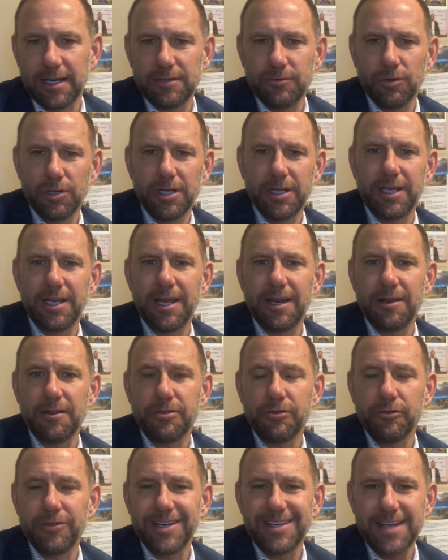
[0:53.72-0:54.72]
really getting
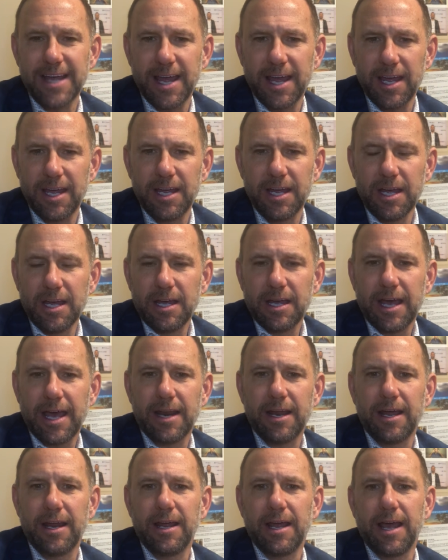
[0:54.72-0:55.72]
through the day
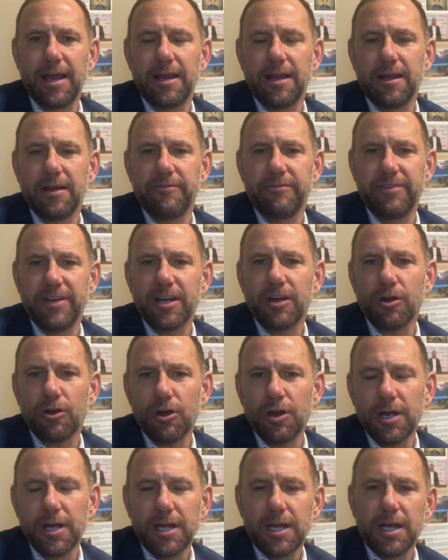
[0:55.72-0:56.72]
at a
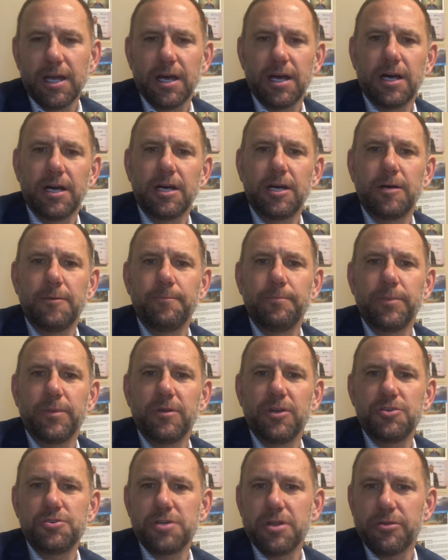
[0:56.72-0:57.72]
vigor,
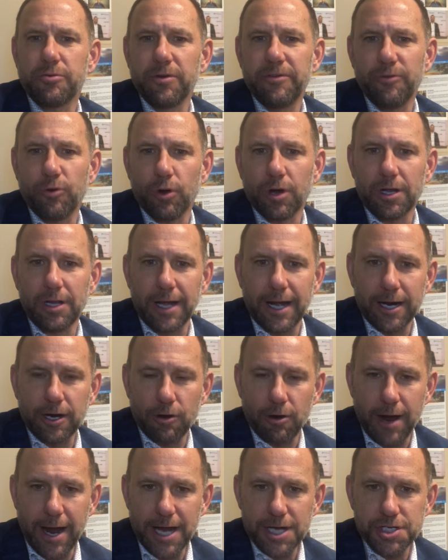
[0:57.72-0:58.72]
usually 3, 4 o'clock
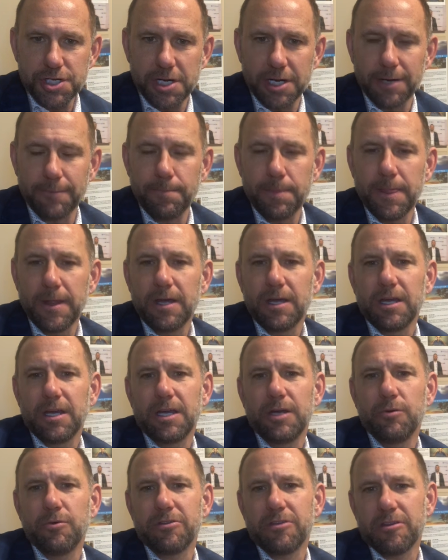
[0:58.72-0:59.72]
crashing.
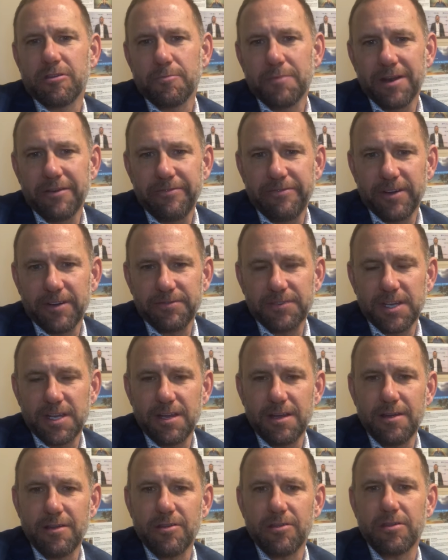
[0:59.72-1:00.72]
He was in his
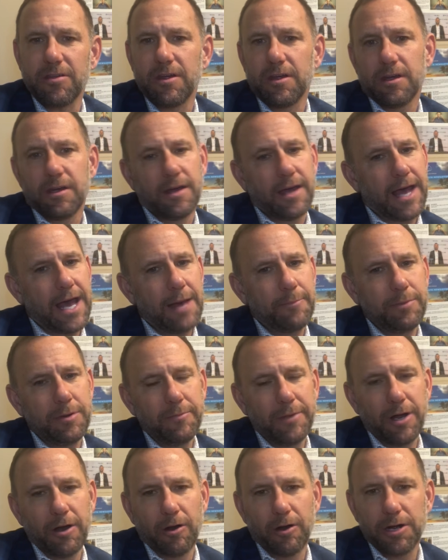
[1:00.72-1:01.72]
mid-50s, happy
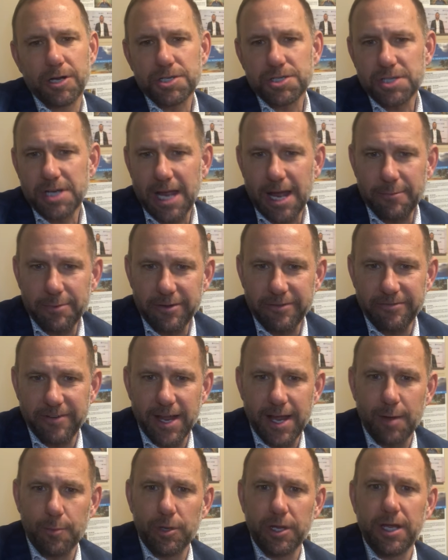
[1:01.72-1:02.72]
marriage, happy
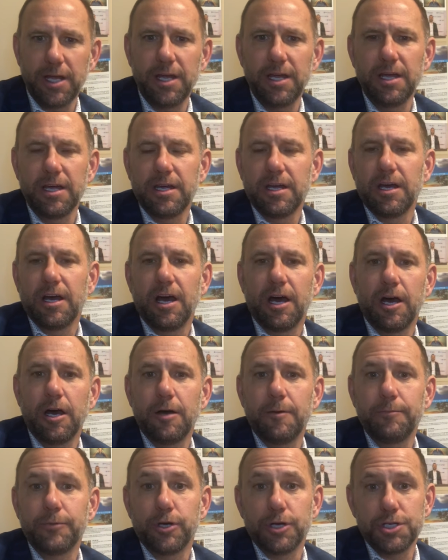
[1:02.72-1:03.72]
family,
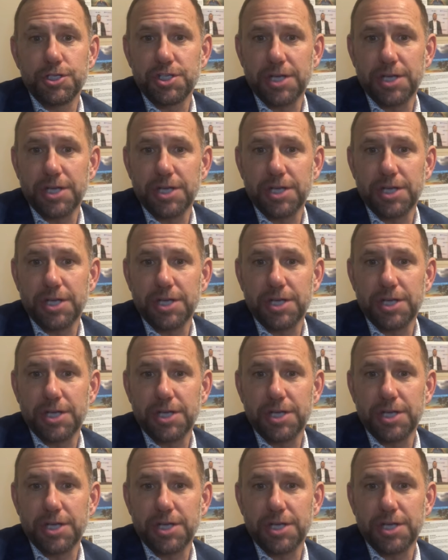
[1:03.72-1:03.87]
good